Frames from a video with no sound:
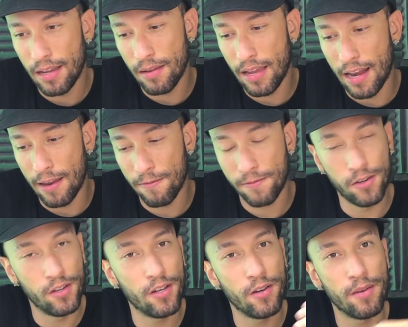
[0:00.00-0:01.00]
And if you
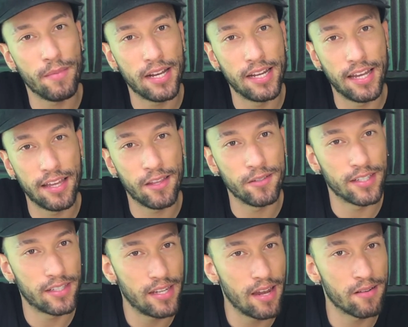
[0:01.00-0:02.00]
do, you might need to get those
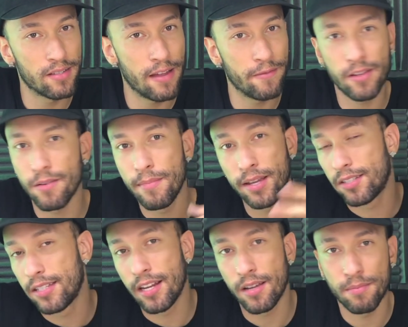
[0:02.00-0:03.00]
extenders that have a little mesh
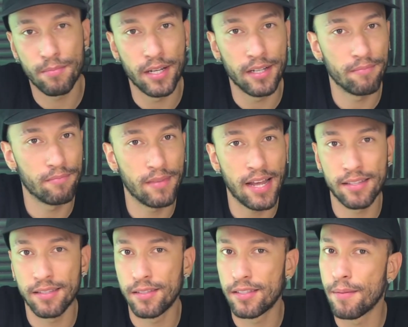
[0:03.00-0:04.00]
set up, but that's
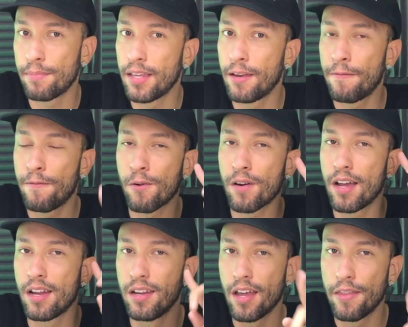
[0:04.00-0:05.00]
something for
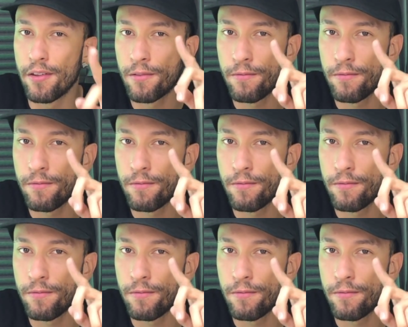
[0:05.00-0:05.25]
another